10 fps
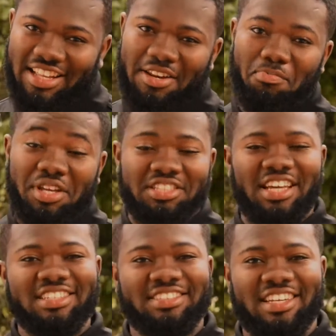And the Peach
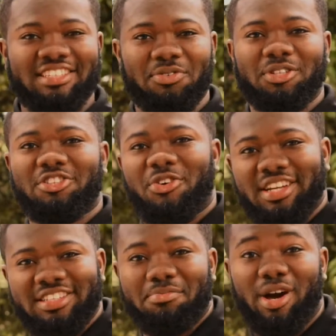Estate, it was
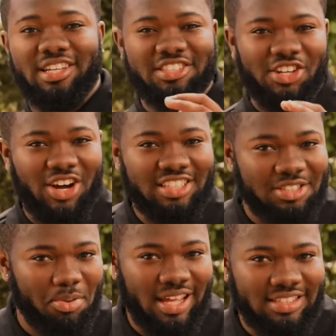created by Joyce
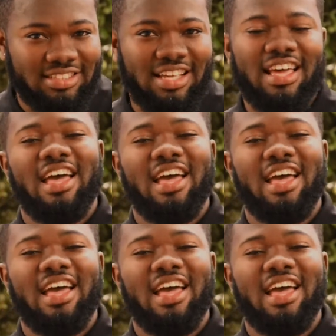Spence